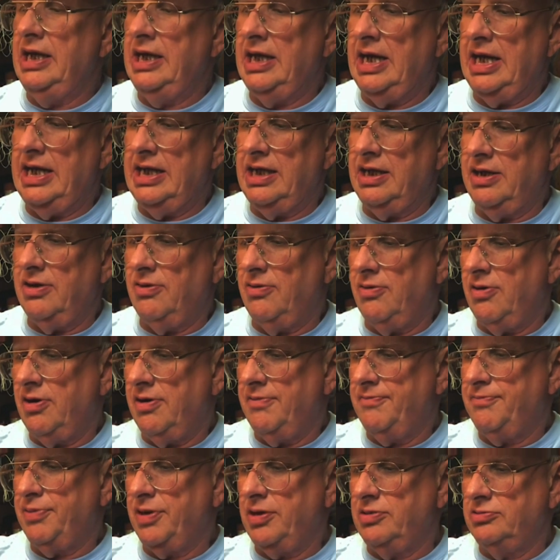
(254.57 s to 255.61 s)
I had to go on
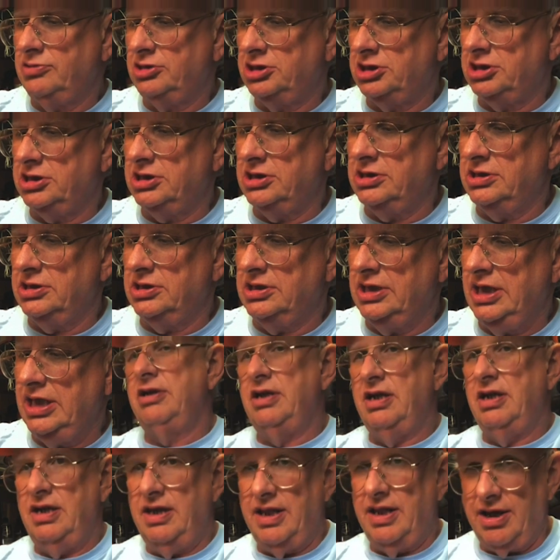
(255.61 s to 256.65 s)
post to
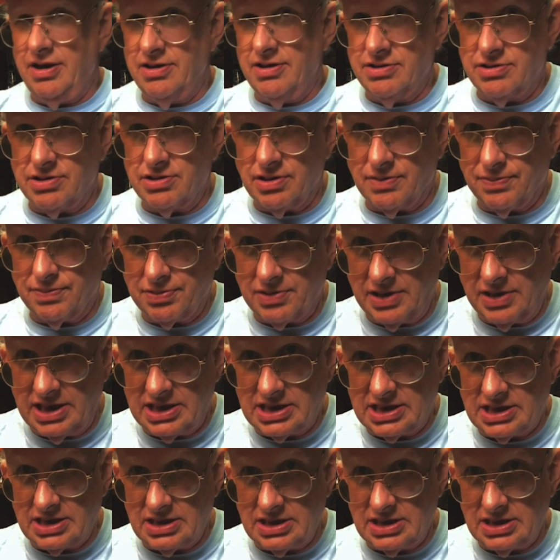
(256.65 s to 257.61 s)
get their drill press, and